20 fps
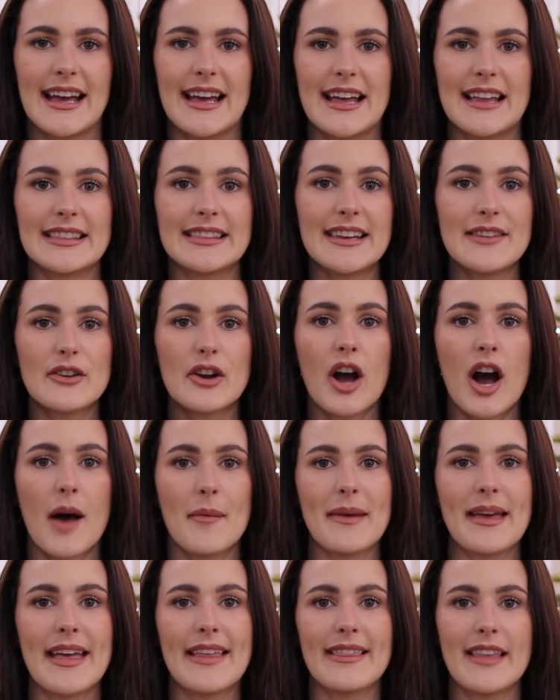Leave a
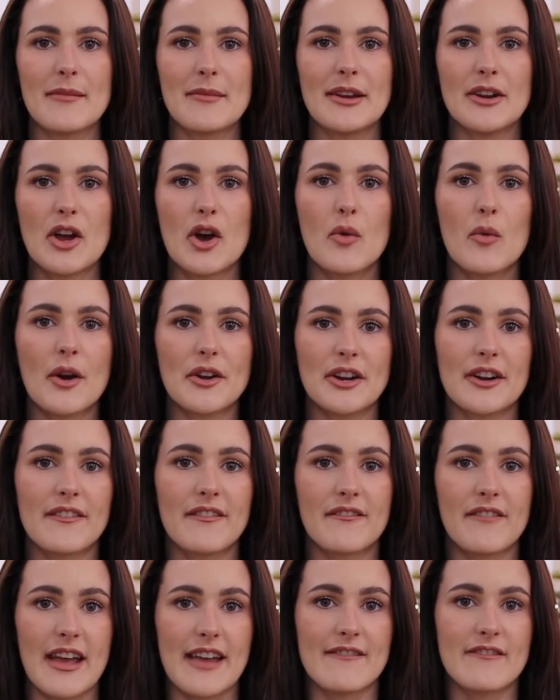comment and let me know what your
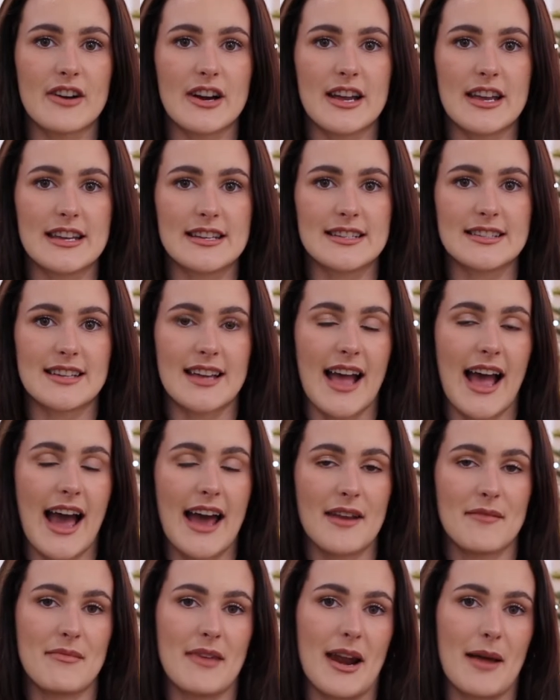favorite
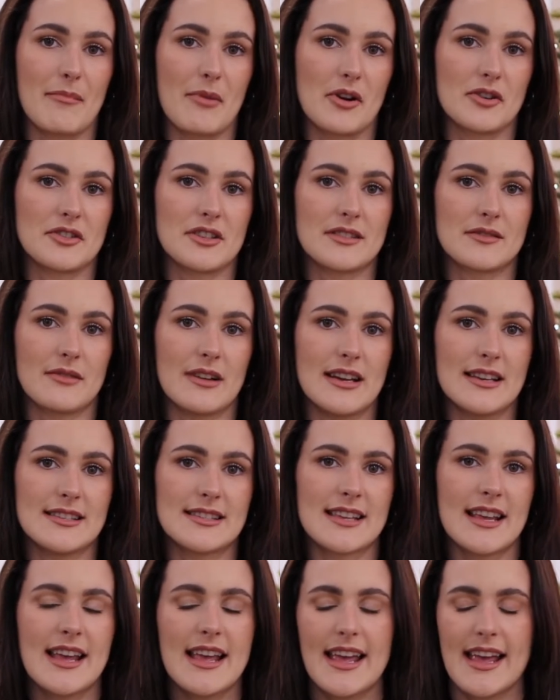item that I purchased
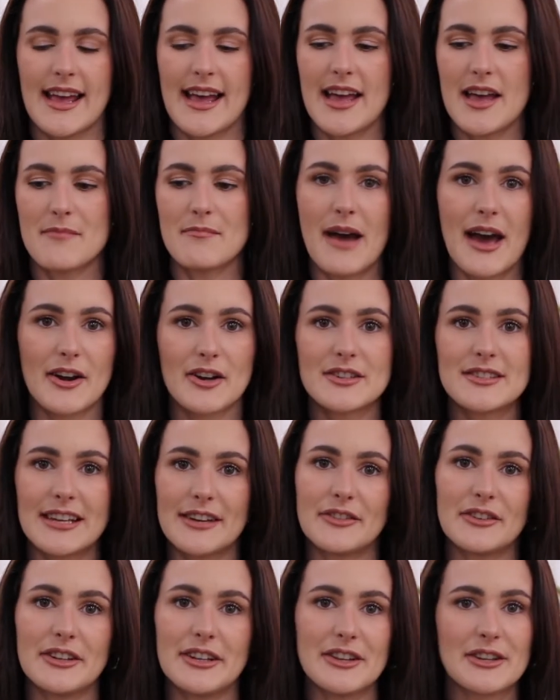was. Mine are
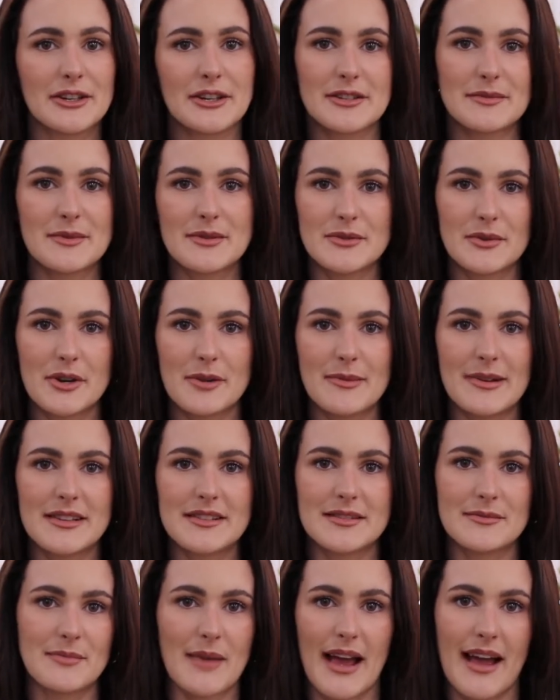definitely the Christmas
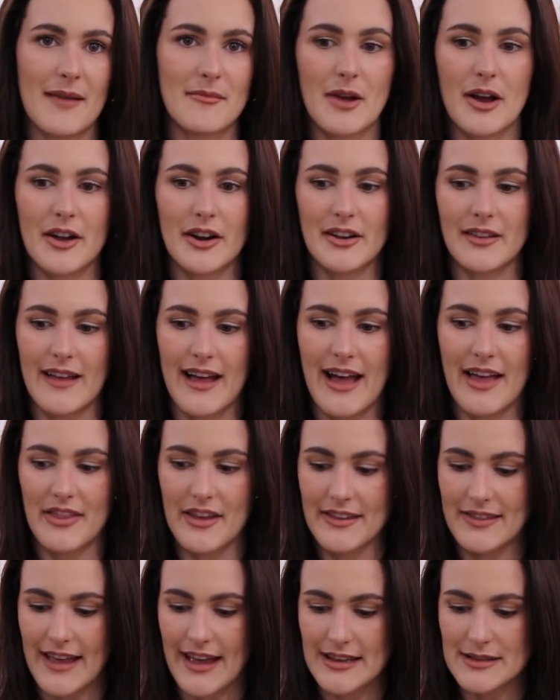ornaments. I'm not gonna lie, I
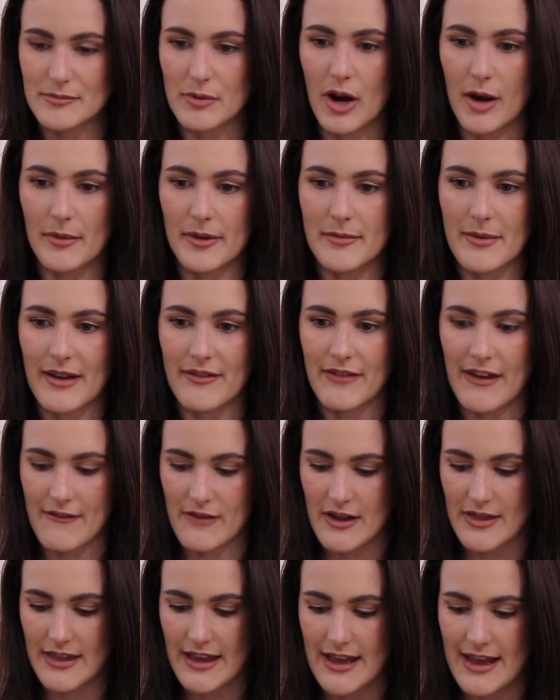think that is probably my
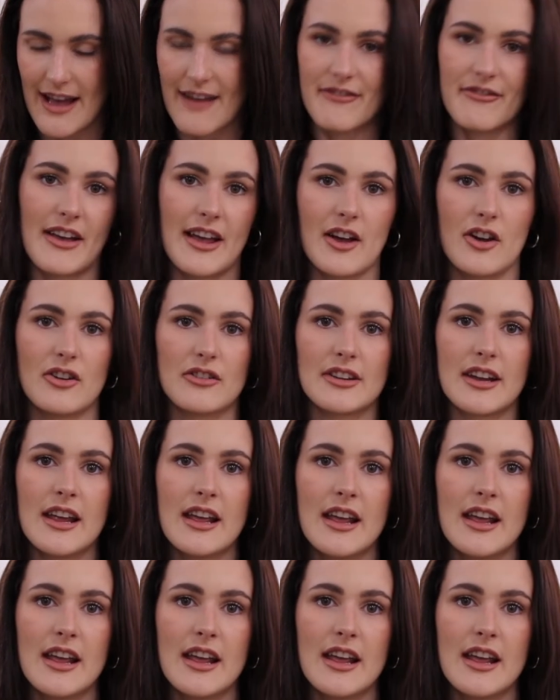favorite thing I found